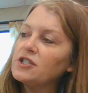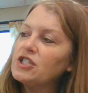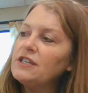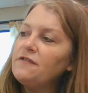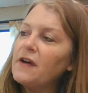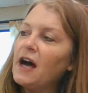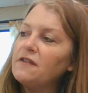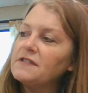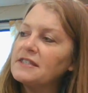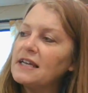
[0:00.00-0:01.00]
Chief
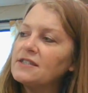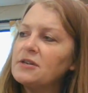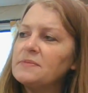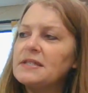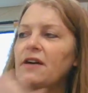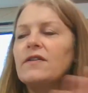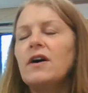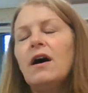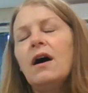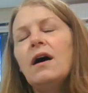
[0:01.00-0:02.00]
Elf said to himself,
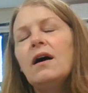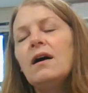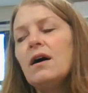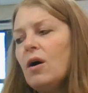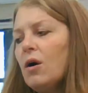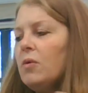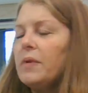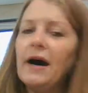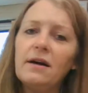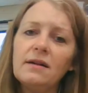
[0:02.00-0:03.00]
"Oh,
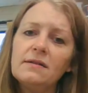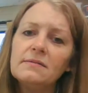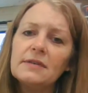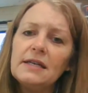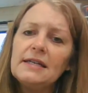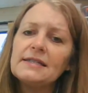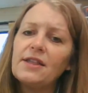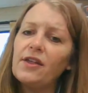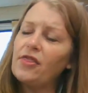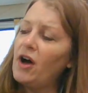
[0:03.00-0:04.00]
well, it's
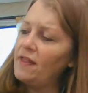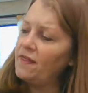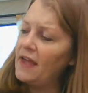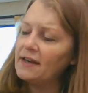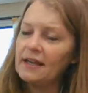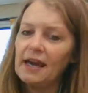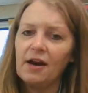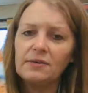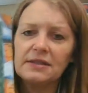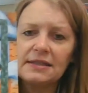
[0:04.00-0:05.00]
the thought that
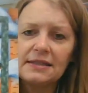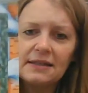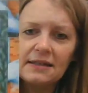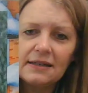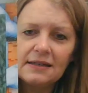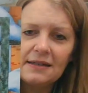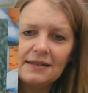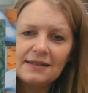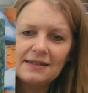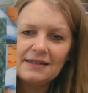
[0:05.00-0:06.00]
counts."
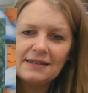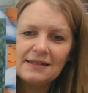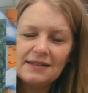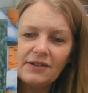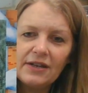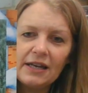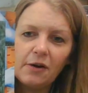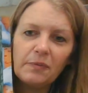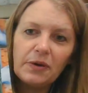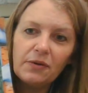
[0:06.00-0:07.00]
Look at
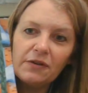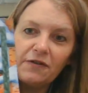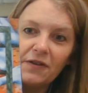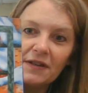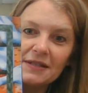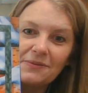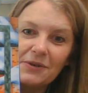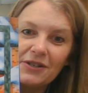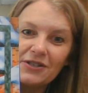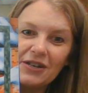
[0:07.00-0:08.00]
how beautiful this
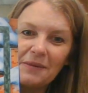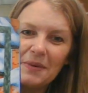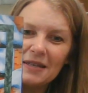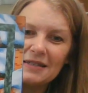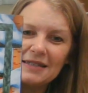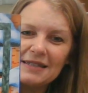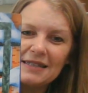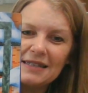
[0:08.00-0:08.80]
workshop is.